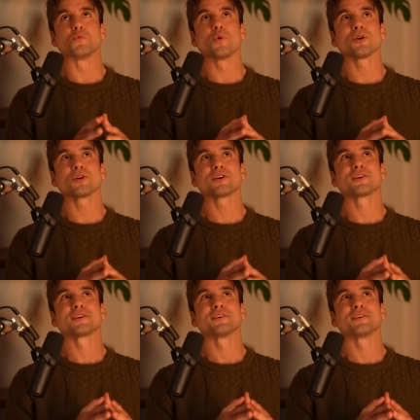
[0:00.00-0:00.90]
work
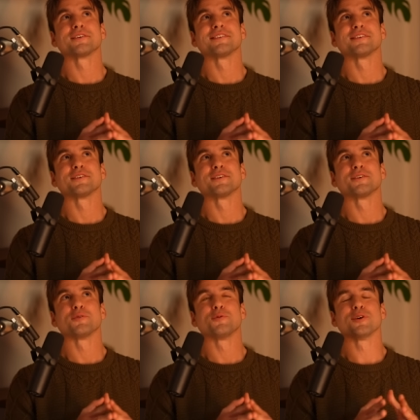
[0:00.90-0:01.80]

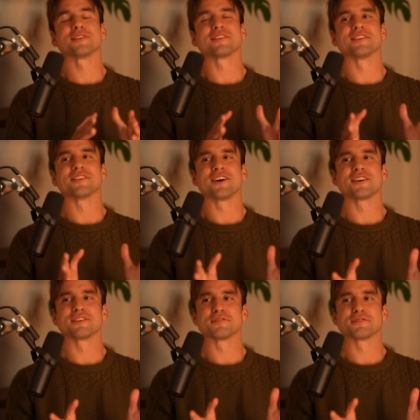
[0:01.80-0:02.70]
with a
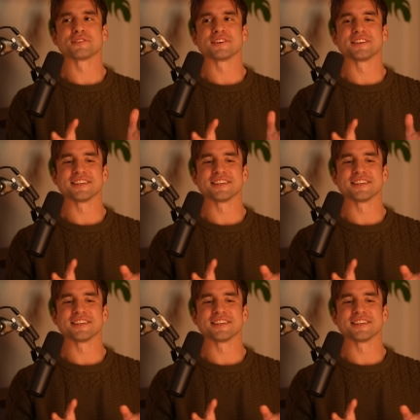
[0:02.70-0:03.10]
lot of